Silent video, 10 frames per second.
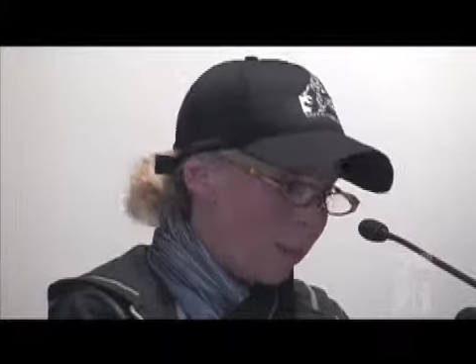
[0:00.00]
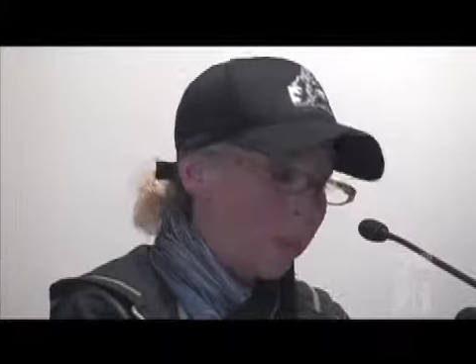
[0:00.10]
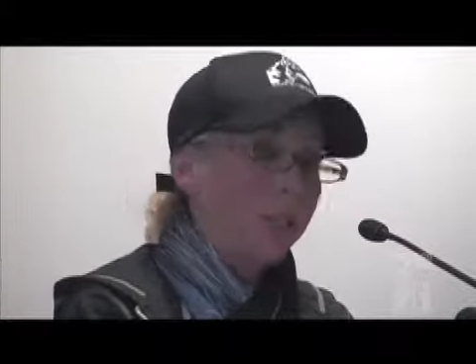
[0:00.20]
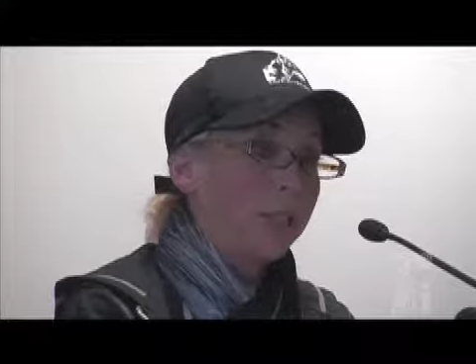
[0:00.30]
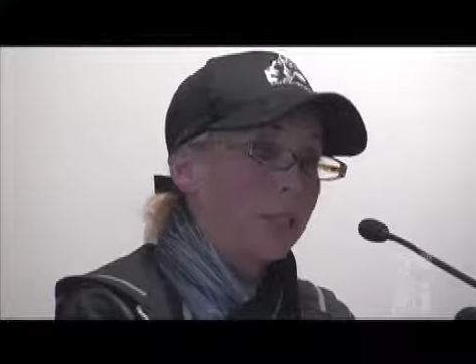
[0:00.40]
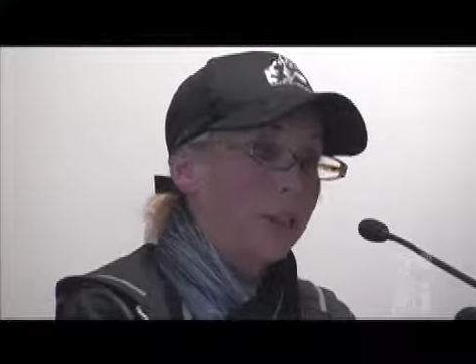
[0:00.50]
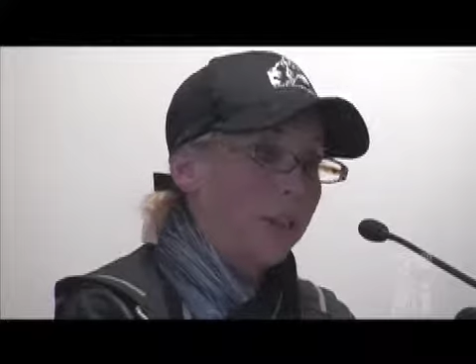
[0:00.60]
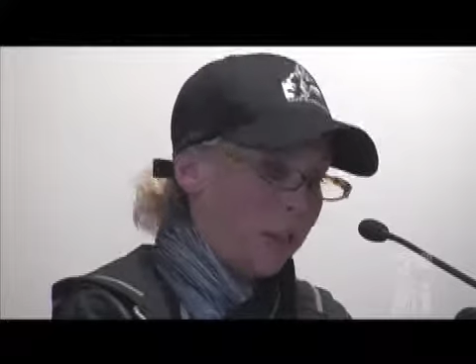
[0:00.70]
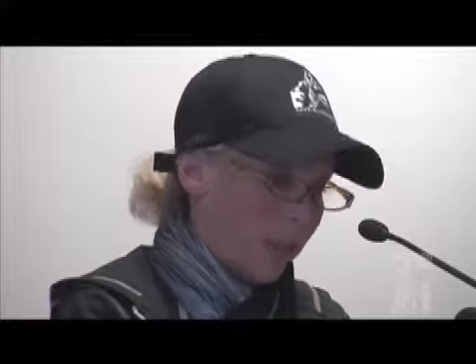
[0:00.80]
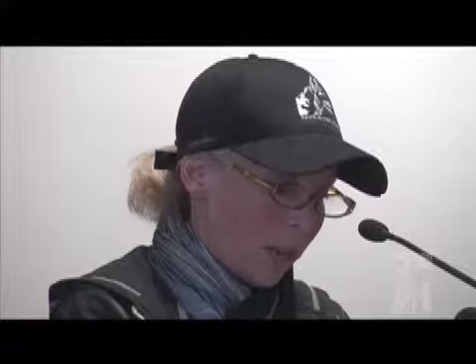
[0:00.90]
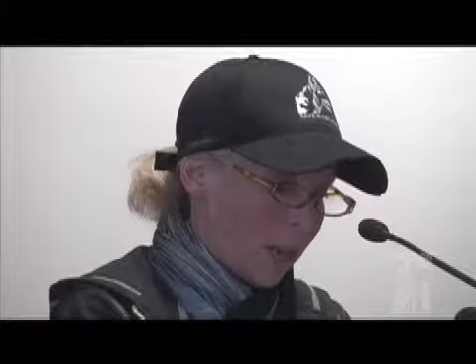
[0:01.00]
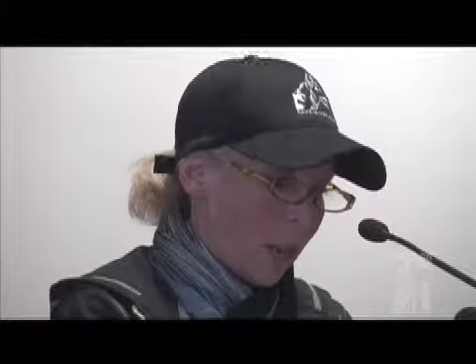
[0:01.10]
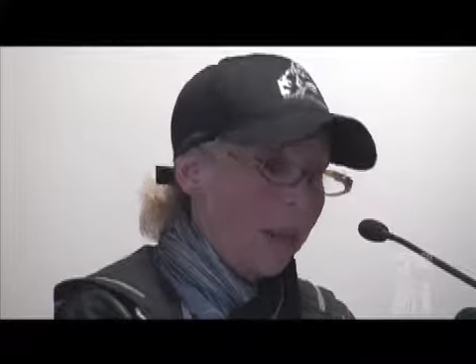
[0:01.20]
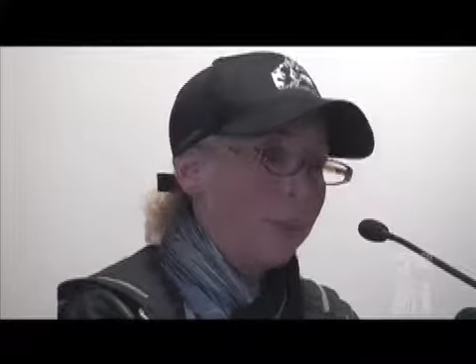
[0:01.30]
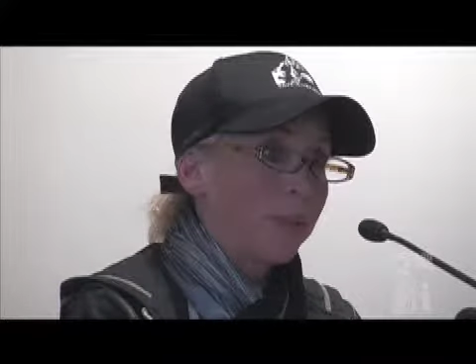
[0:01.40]
the
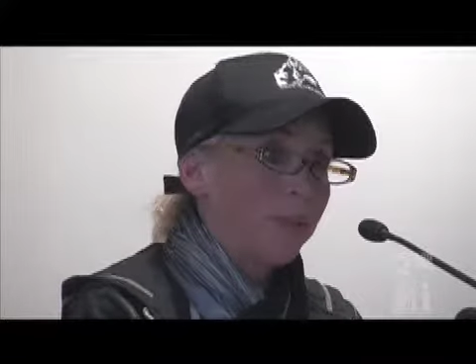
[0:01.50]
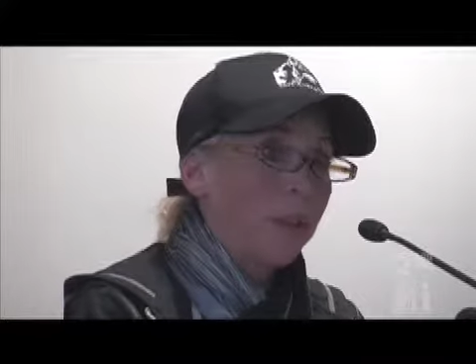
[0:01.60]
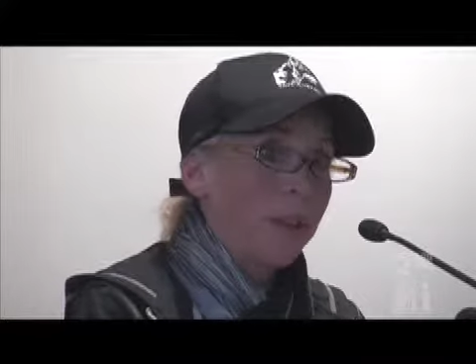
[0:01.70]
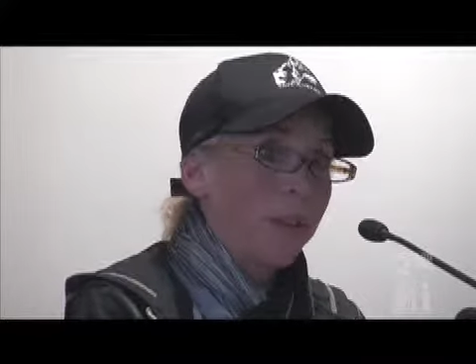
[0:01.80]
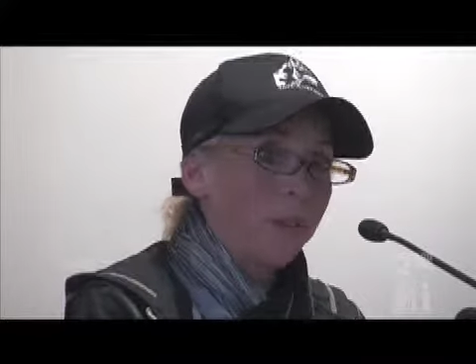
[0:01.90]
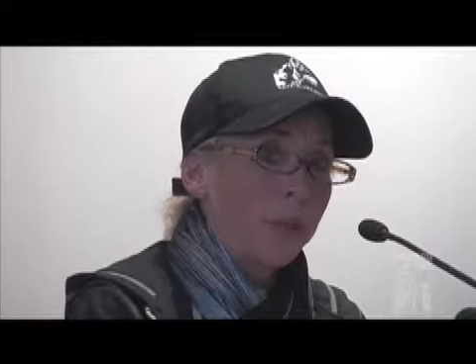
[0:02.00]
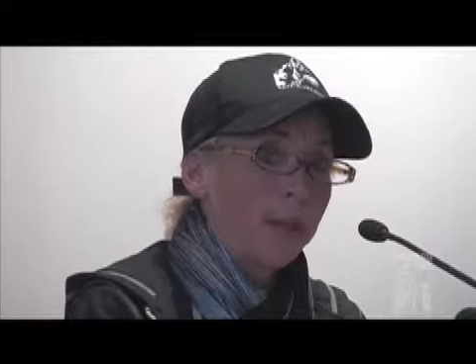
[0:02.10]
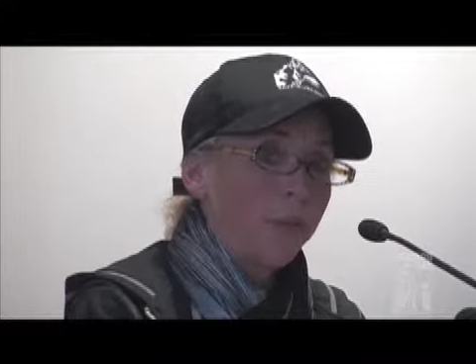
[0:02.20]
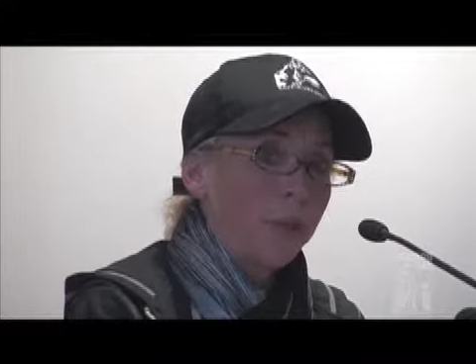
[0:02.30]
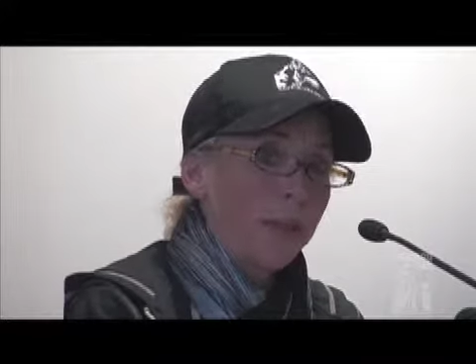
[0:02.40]
military, I was very afraid for